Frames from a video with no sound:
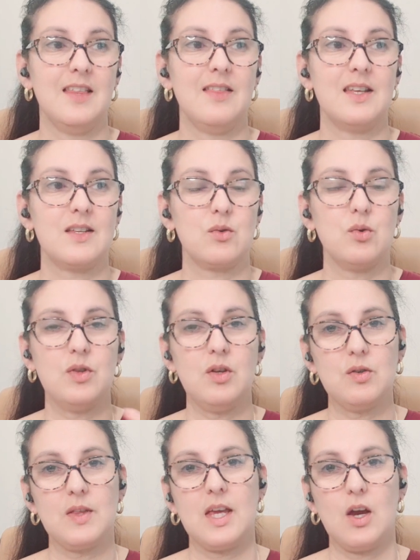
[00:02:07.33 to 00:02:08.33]
there's also
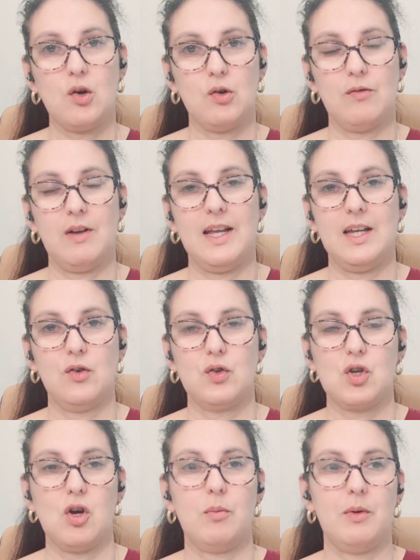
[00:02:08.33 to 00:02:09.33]
the overlay on
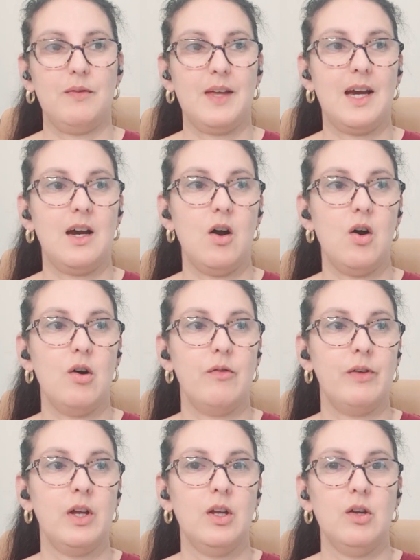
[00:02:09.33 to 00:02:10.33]
top of that of
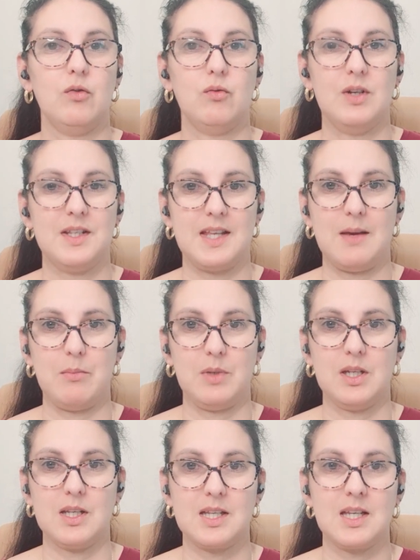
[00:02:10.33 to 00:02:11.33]

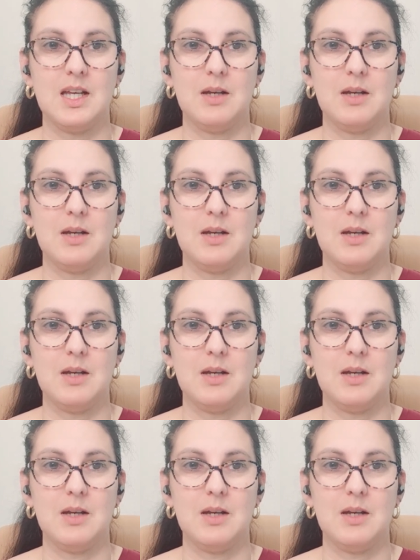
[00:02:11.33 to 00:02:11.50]
resentment,